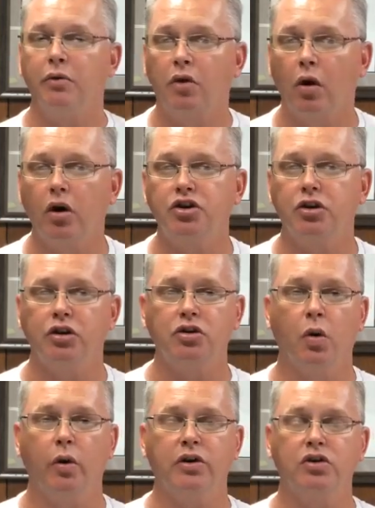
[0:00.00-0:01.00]
So I encourage you
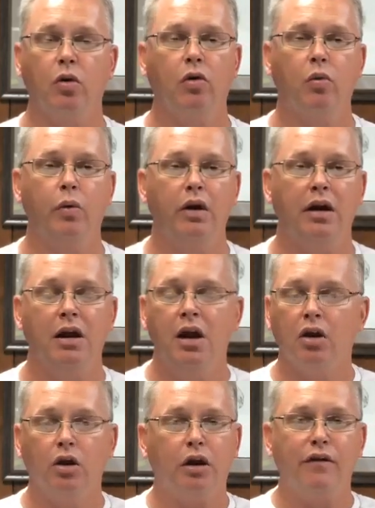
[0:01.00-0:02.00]
to join us, Lord
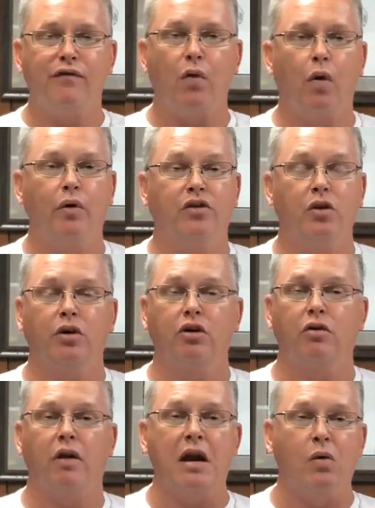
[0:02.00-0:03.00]
willing. Looking forward to
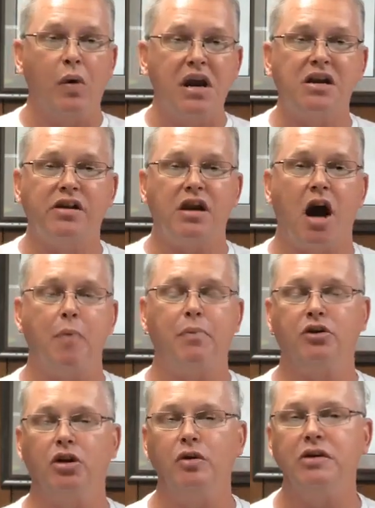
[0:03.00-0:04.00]
a great week and the
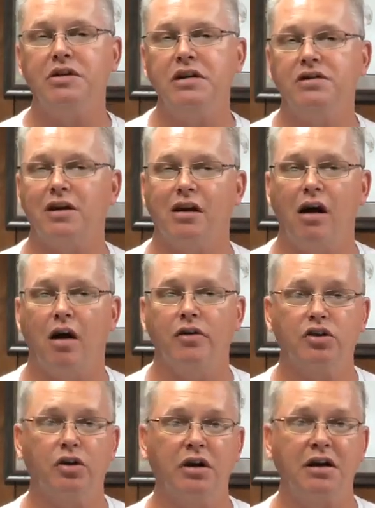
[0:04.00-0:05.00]
opportunities that
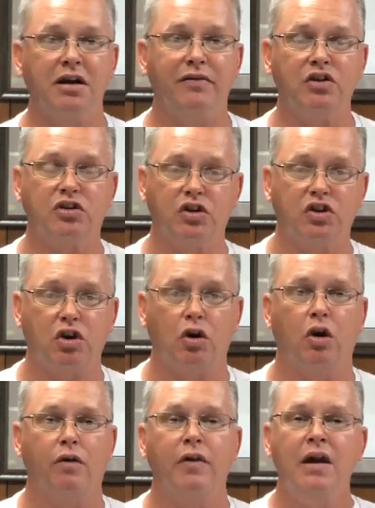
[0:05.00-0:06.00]
God is going to give us to
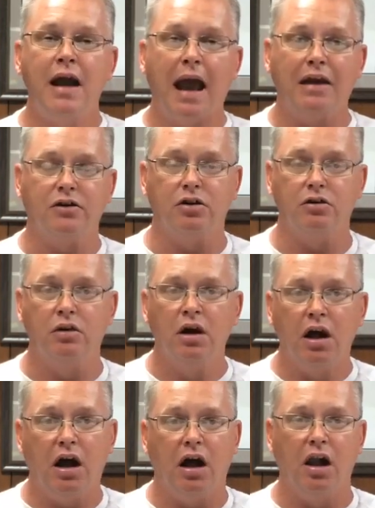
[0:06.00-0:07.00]
serve and
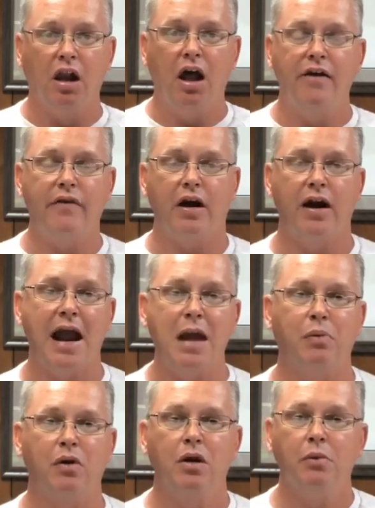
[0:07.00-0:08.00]
to uh, love our
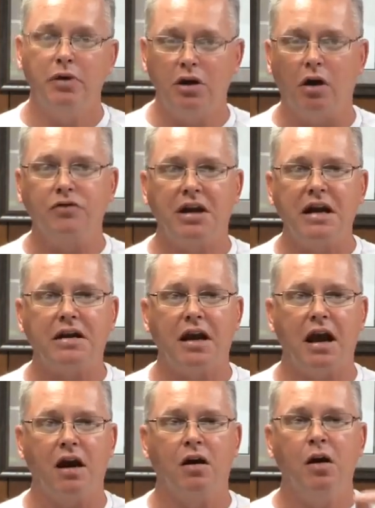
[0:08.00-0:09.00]
neighbor. But y'all
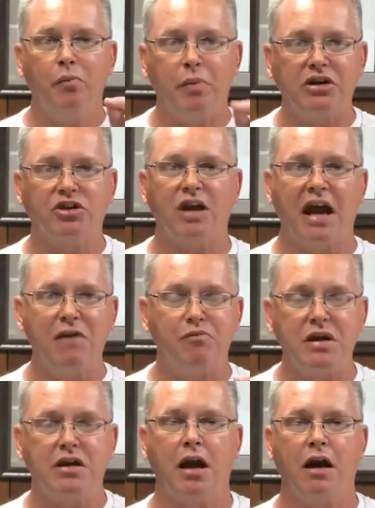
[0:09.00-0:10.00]
take care. Be
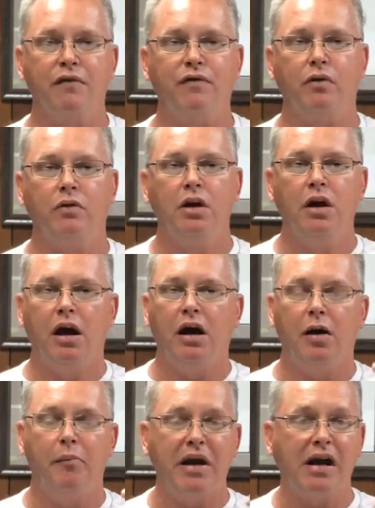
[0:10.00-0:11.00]
safe. Be careful.
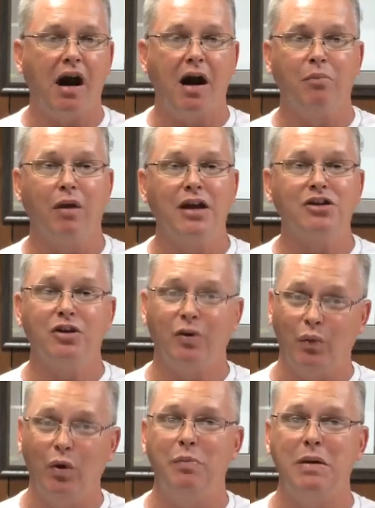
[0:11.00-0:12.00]
Uh, may God bless
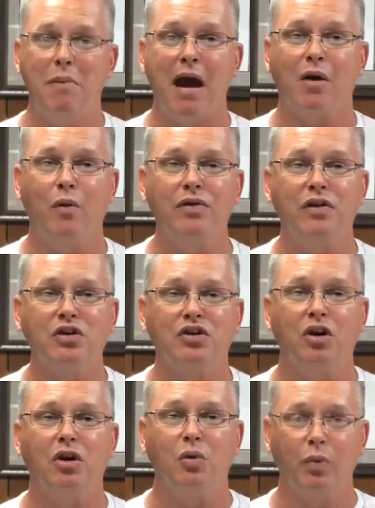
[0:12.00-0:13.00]
you, and we'll be back with you
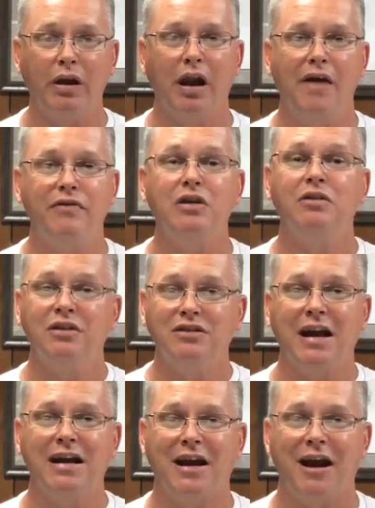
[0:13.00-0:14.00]
soon. We love you.
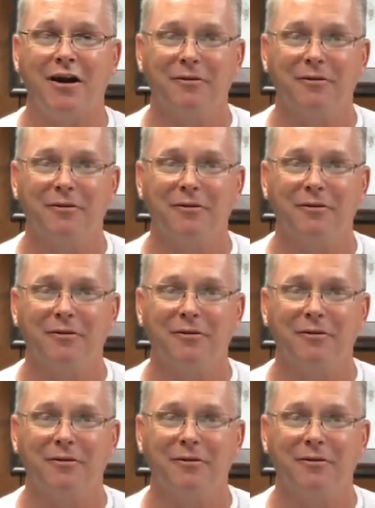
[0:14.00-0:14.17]
Take